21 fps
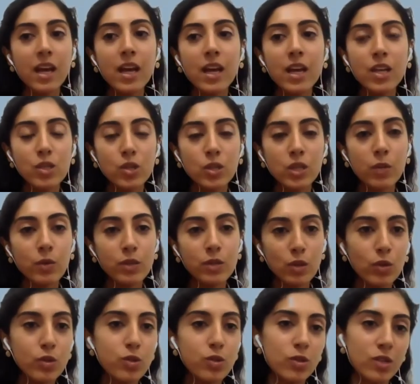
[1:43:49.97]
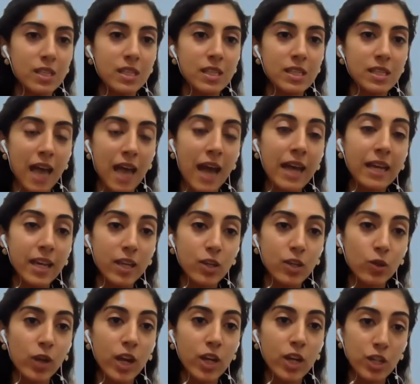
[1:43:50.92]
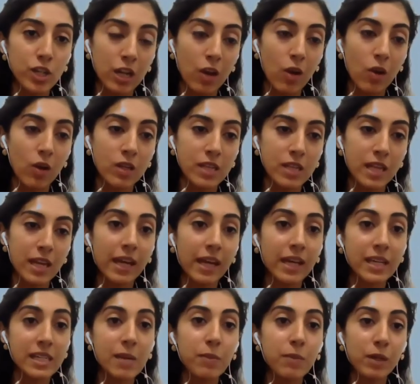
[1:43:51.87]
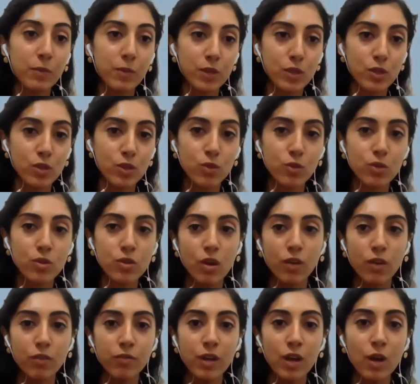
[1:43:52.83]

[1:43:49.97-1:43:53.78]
So there was also this side education alongside academic pursuits of